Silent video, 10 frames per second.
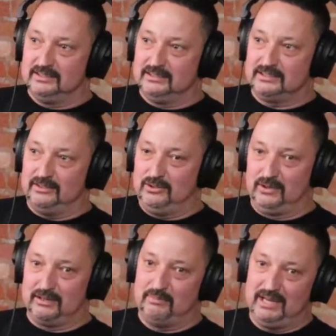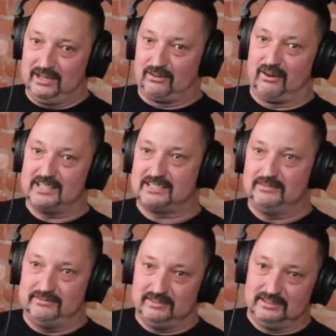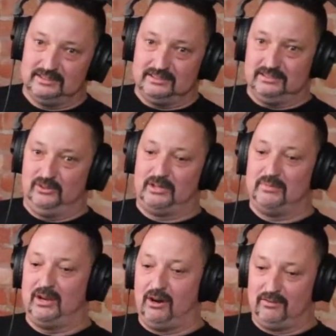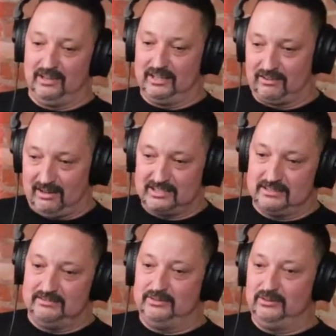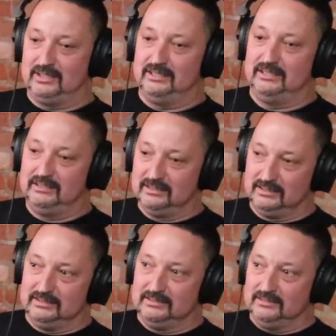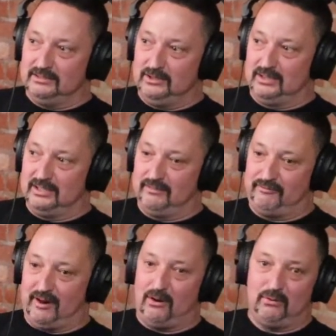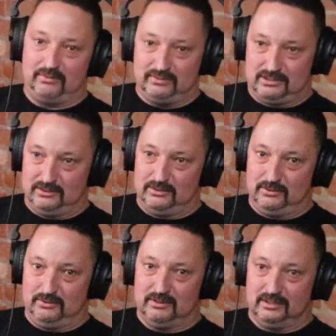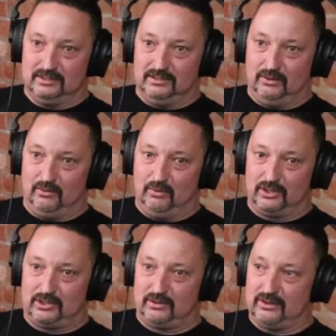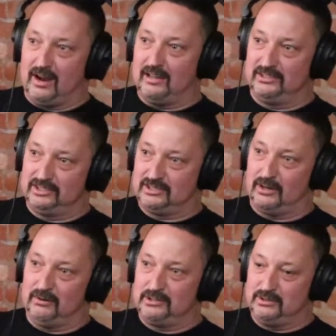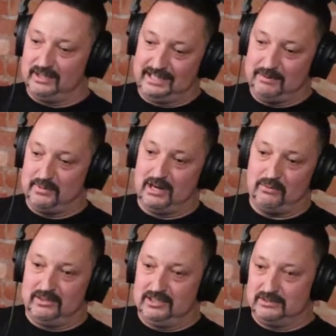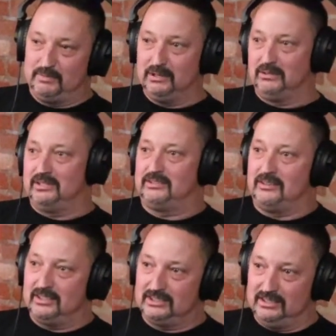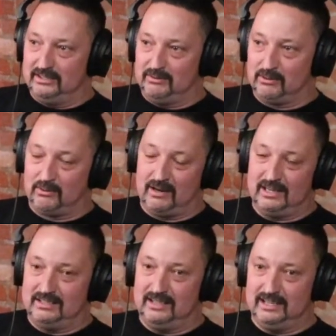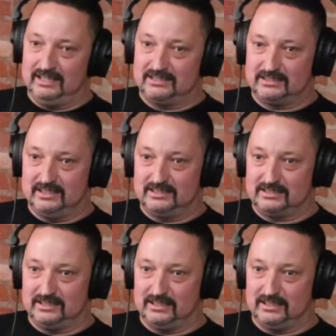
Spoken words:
So you can be aggressive, you can be overly aggressive, you can default to what your knowledge has told you, and keeping up with just building construction and where we're at today. It's